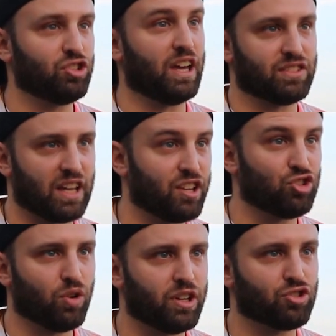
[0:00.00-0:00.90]
Yes, I
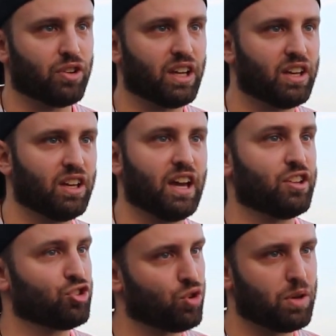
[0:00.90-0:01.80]
enjoy drinking, I
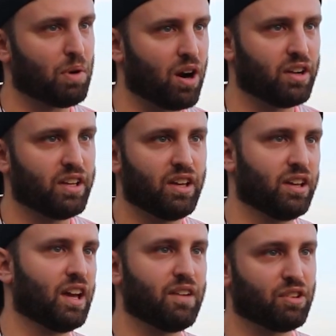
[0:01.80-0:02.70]
enjoy
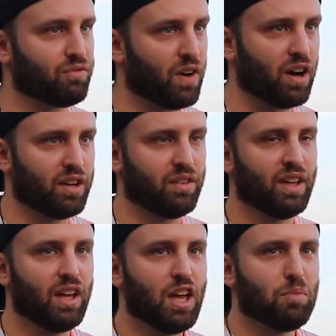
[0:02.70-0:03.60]
partying, having fun,
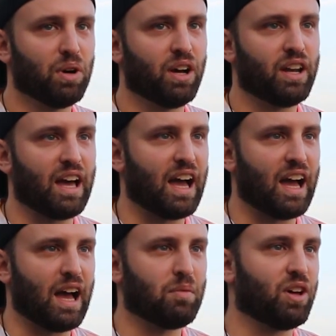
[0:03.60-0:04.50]
but
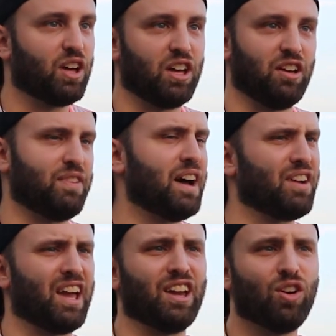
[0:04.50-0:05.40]
if I
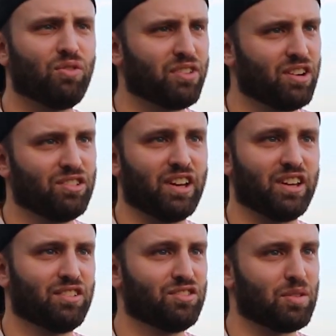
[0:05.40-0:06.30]
have a hangover,
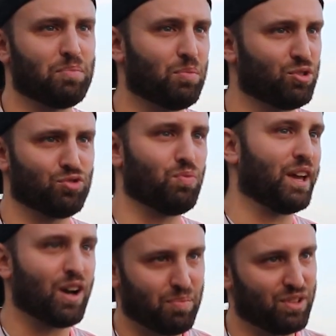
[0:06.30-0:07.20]
like some people just
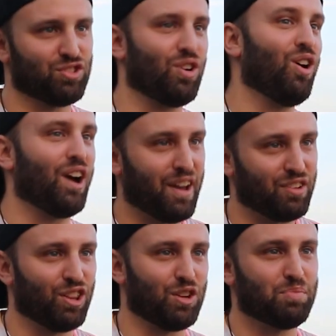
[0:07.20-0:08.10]
wake up and just,
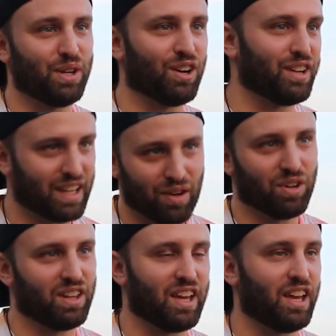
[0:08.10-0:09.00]
have another beer to get
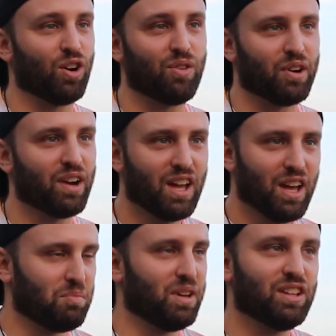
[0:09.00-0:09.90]
rid of the hangover.
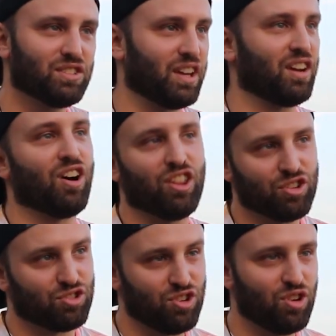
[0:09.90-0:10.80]
Me, it's like,
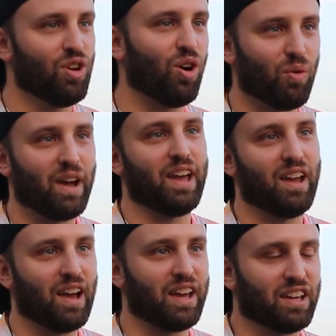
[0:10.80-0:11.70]
there's no
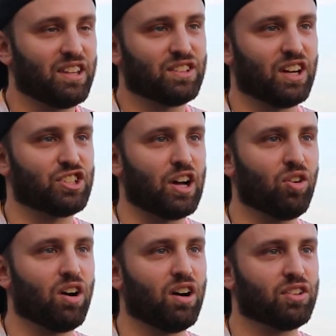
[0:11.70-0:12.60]
way I can touch
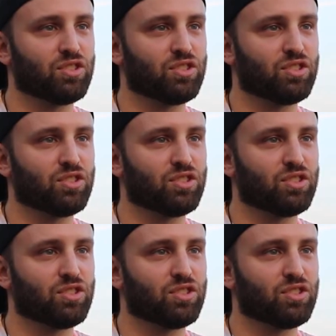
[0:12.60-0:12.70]
alcohol.